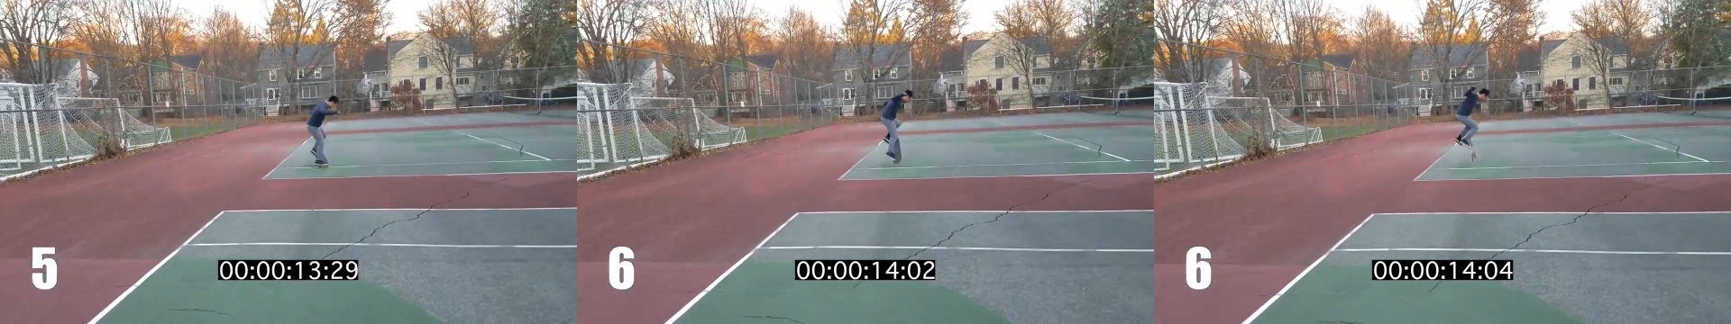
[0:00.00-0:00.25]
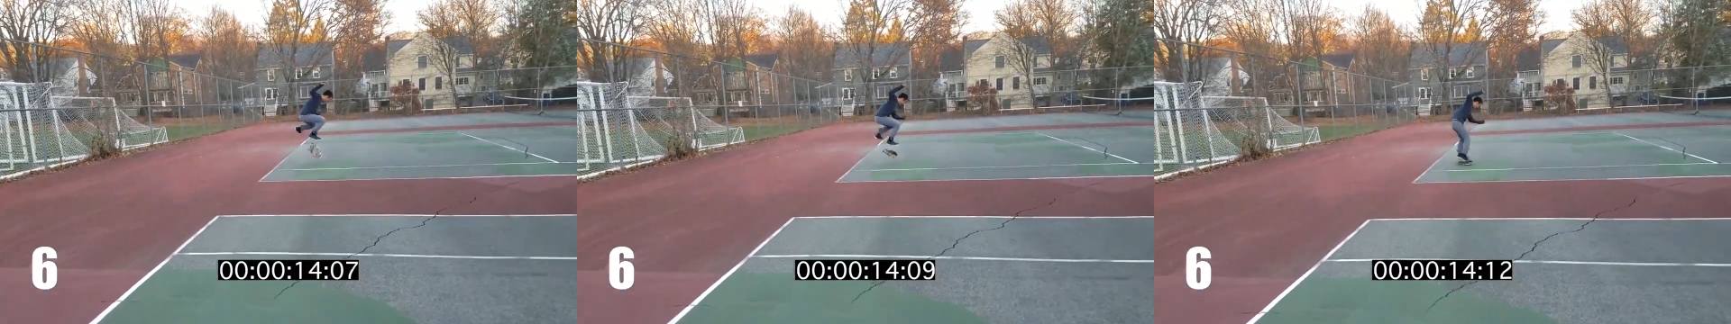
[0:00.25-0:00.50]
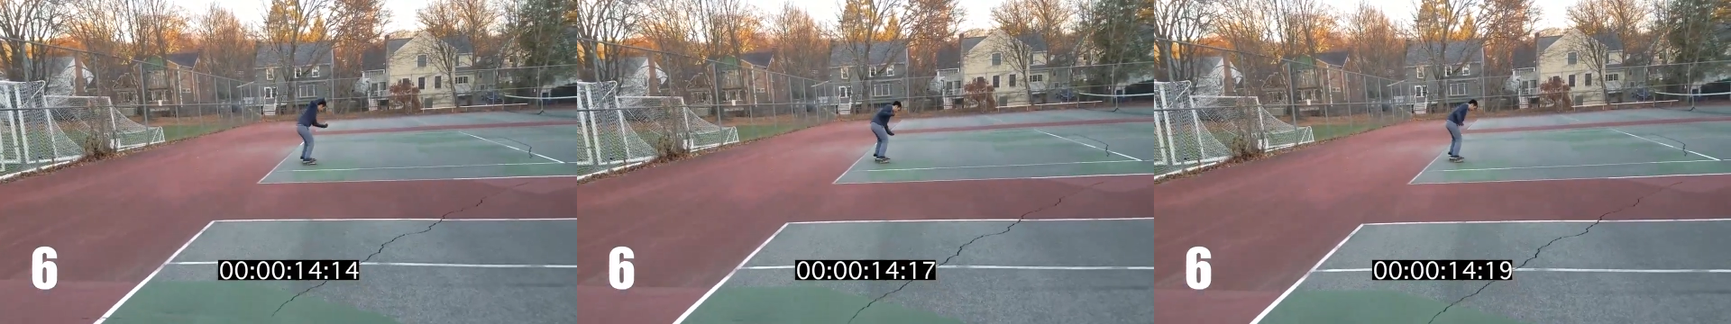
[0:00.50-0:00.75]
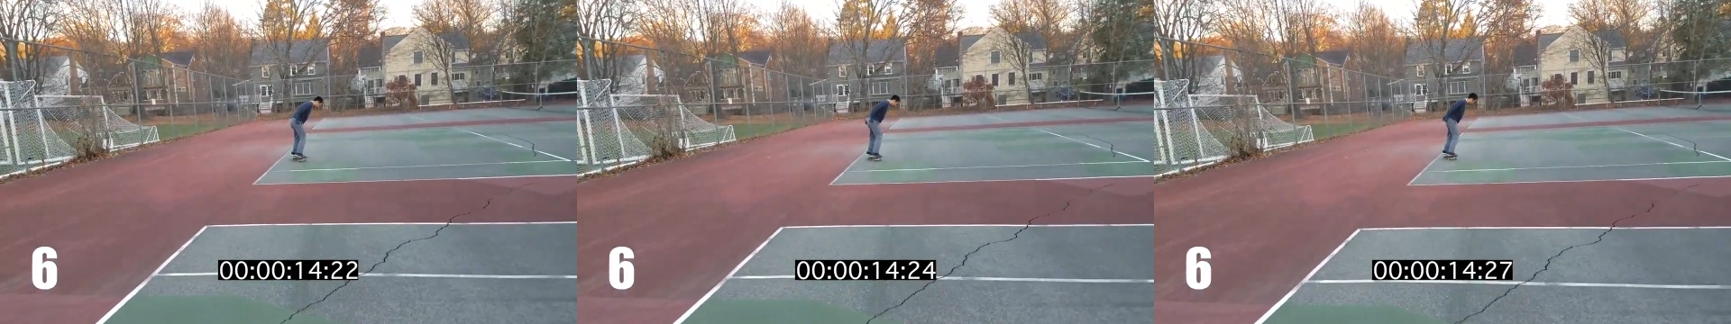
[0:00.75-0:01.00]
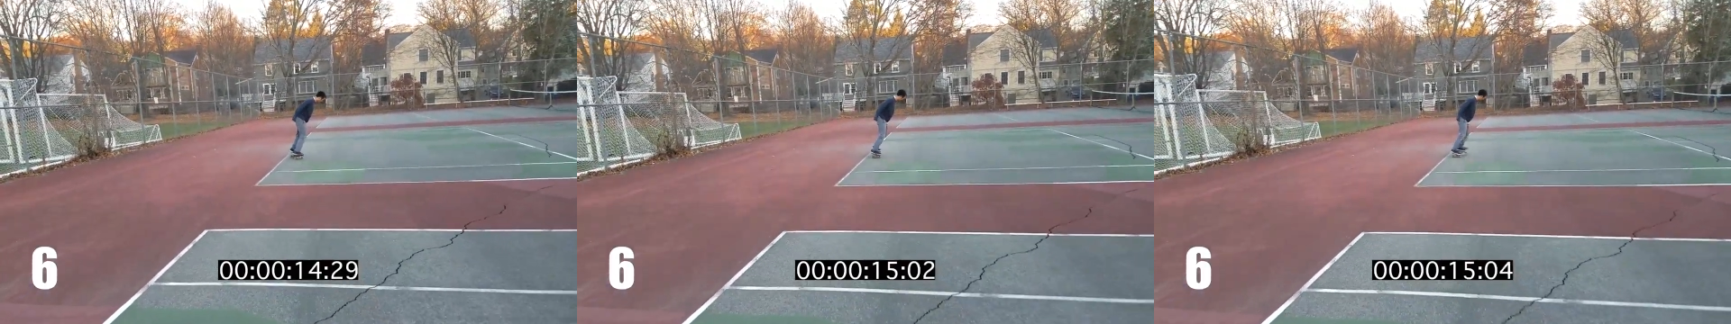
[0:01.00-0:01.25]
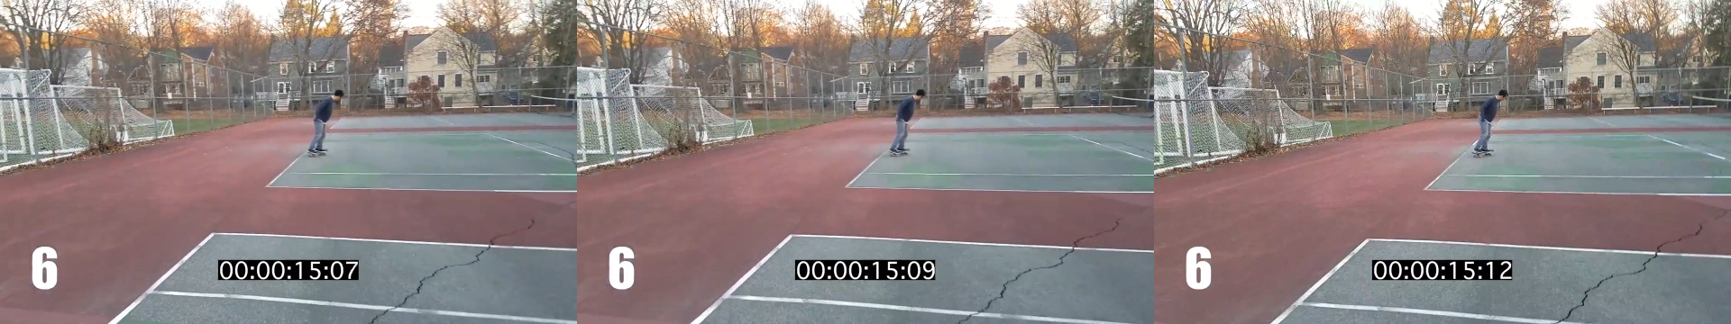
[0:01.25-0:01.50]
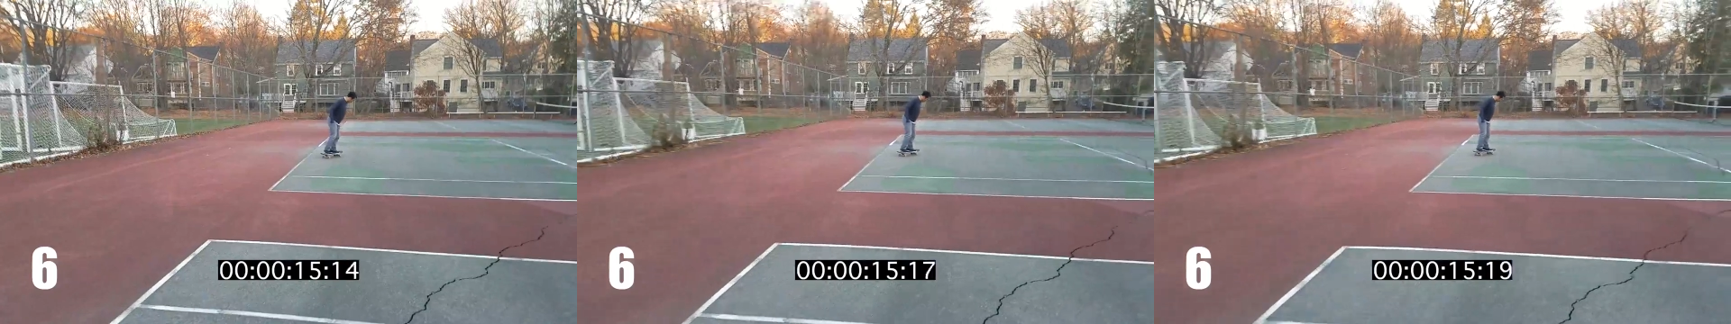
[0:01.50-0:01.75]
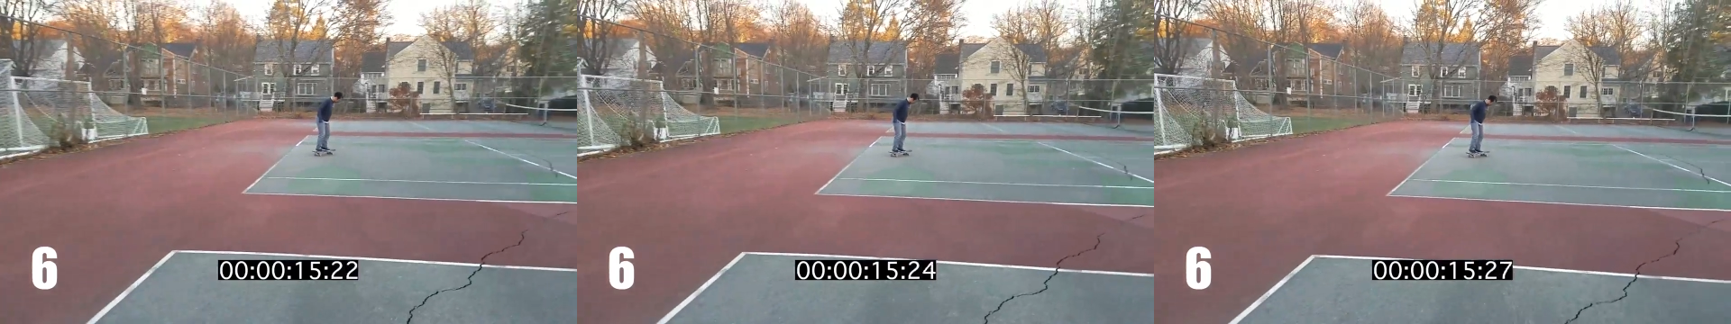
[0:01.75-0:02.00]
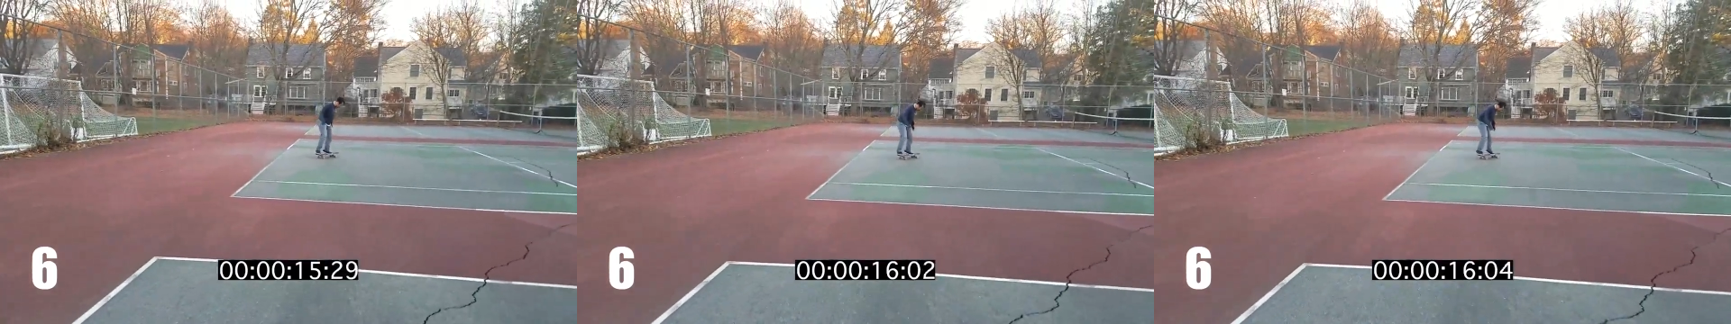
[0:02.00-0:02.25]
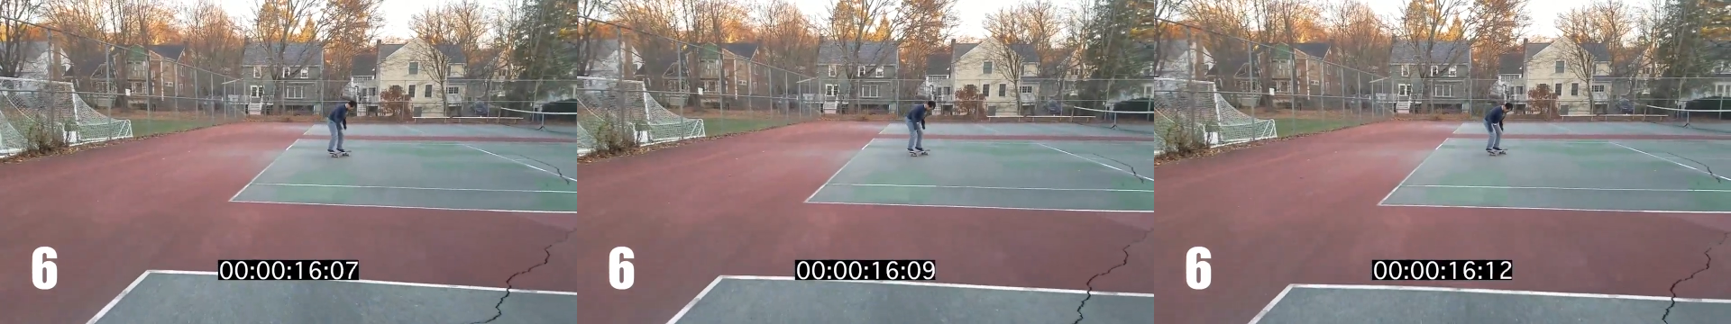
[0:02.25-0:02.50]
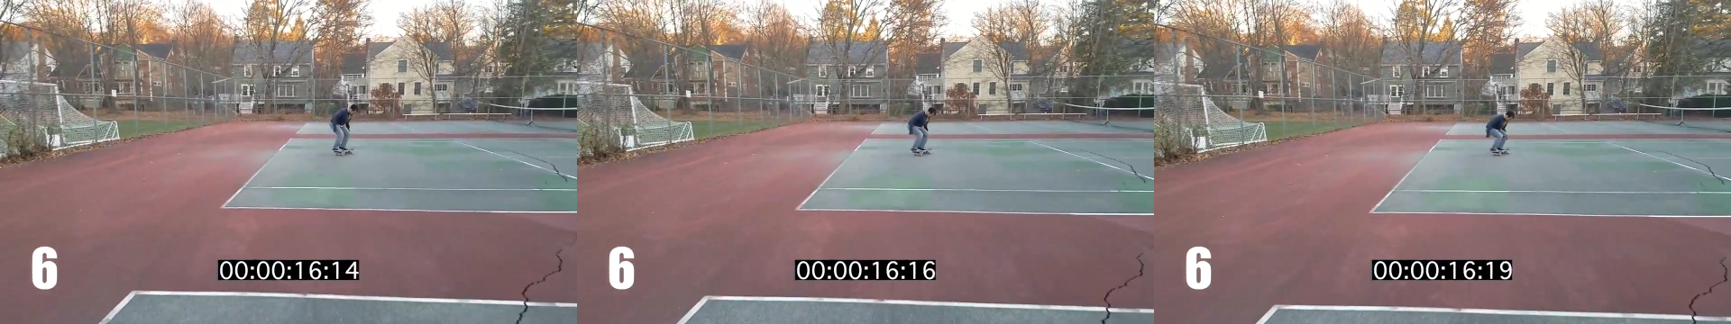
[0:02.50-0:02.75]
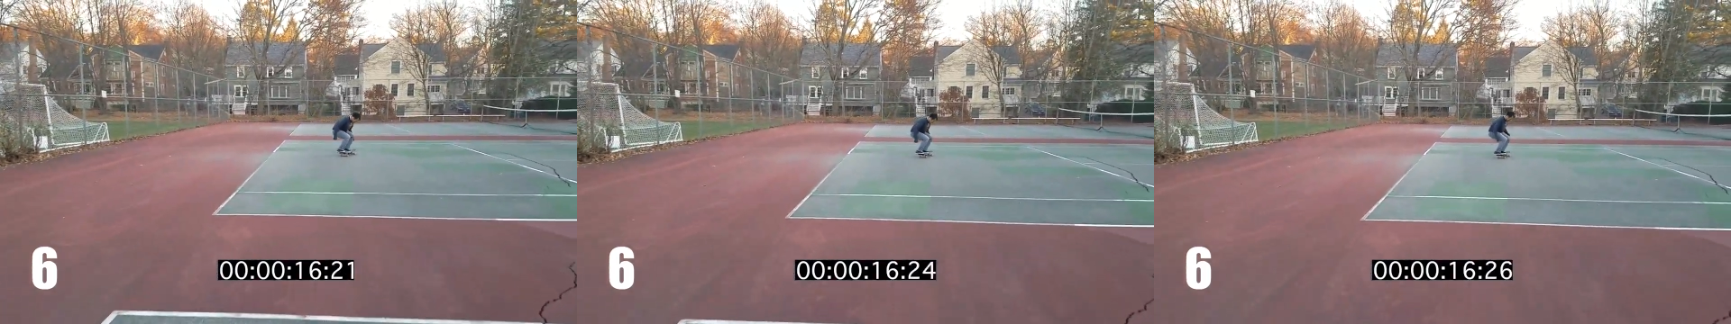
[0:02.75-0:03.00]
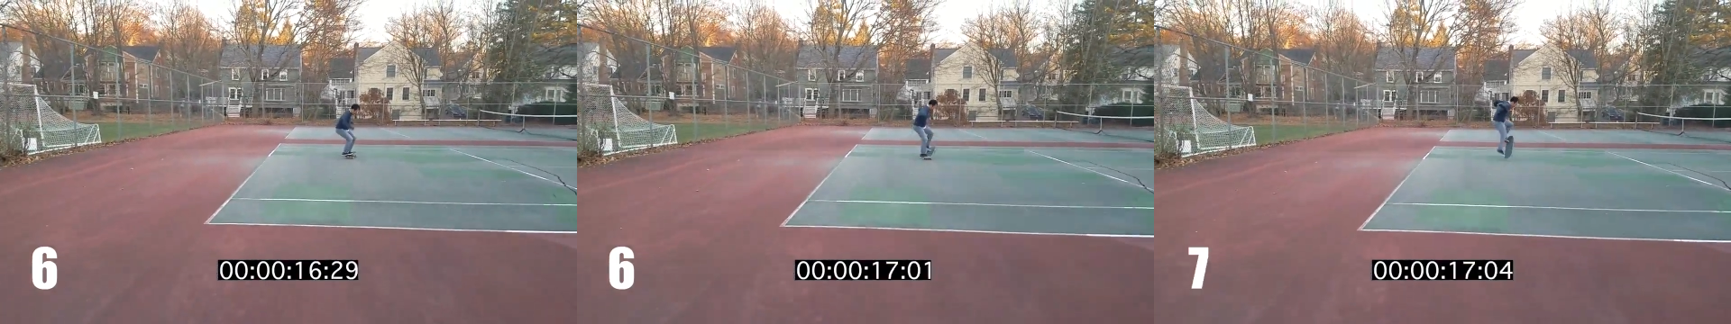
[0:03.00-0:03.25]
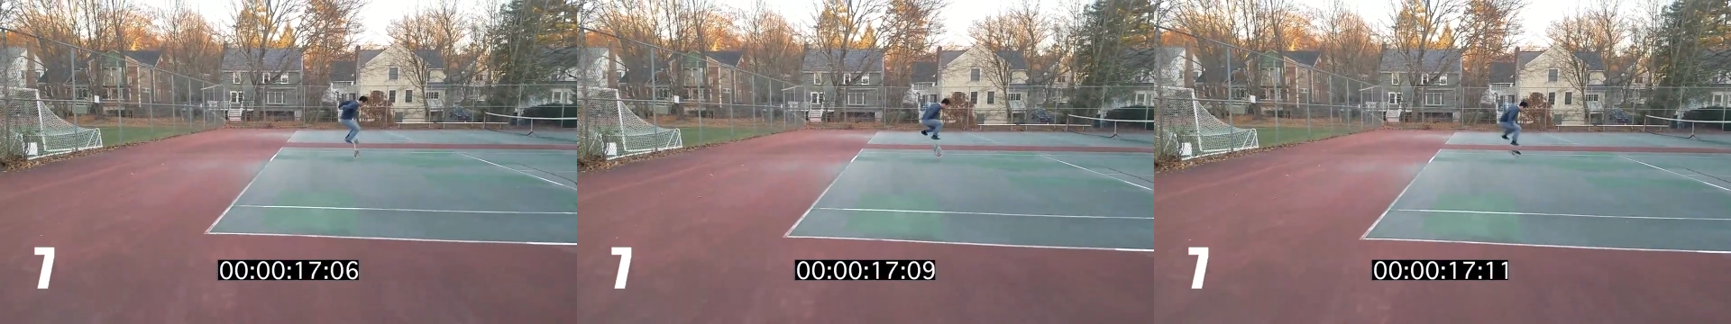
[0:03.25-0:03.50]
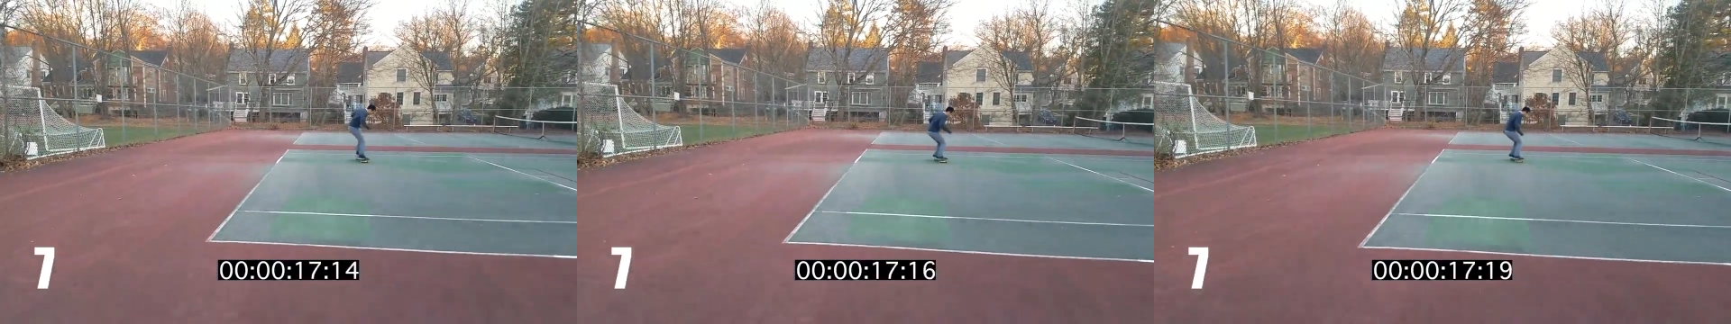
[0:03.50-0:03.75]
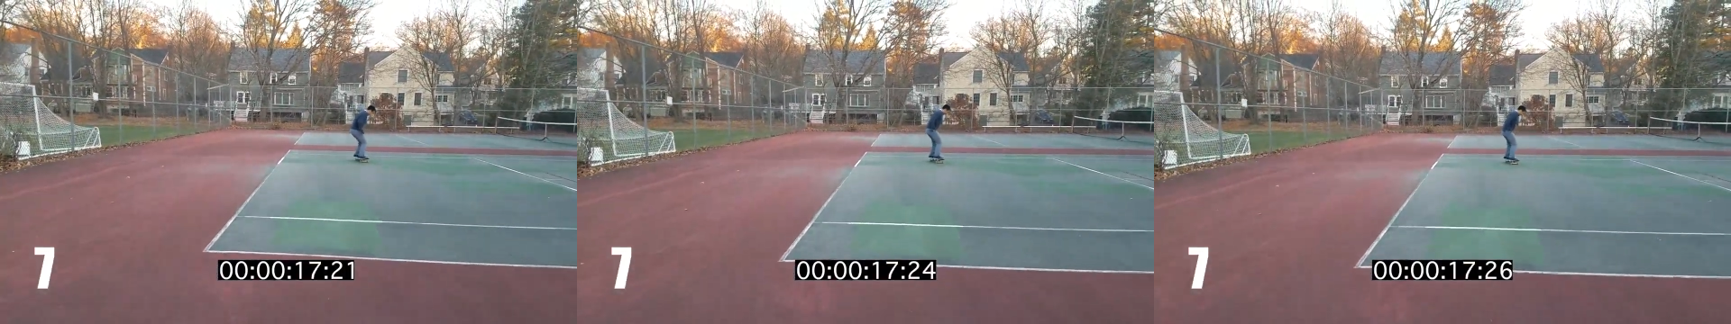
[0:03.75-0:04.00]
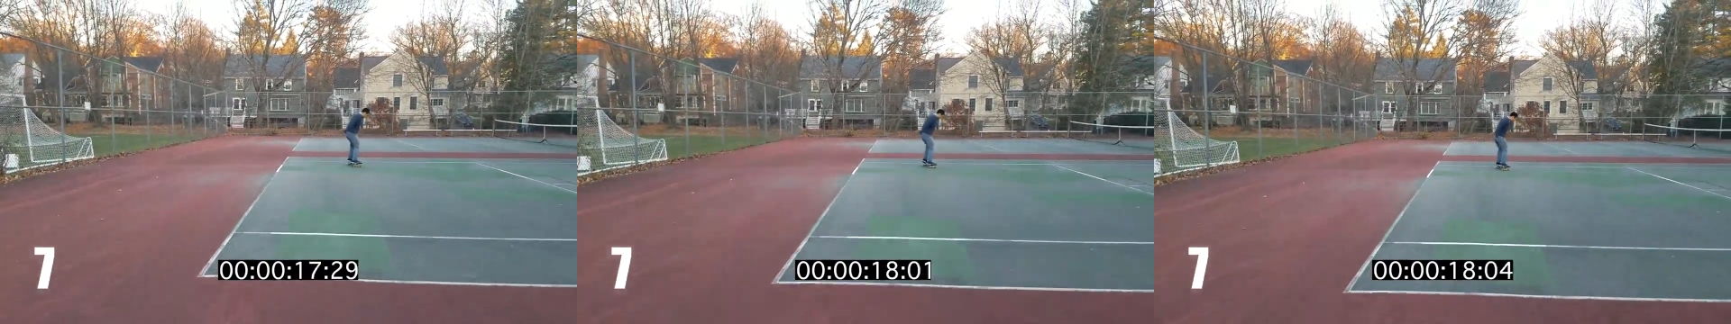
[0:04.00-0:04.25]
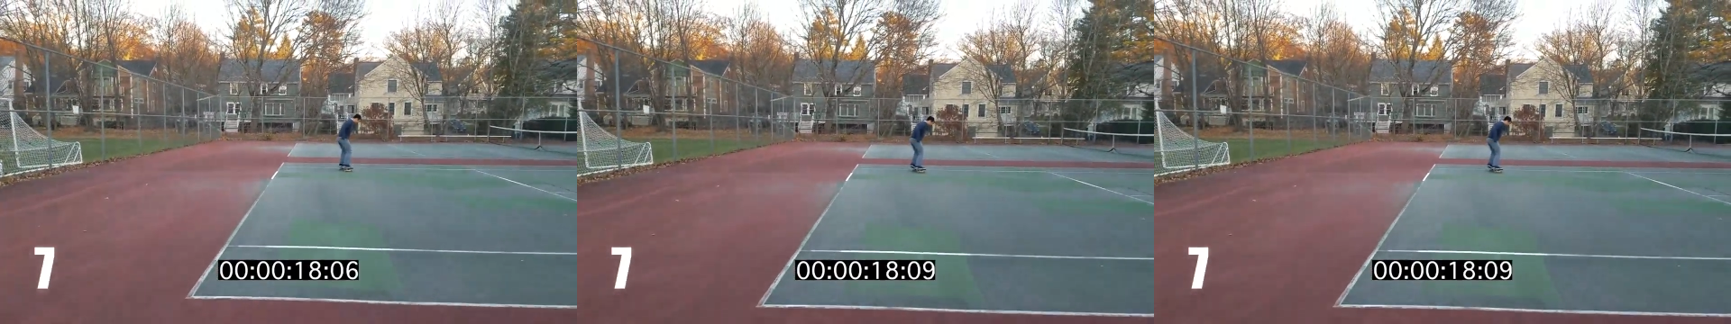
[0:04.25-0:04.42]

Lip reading: No face is visible, so there are no lips to read.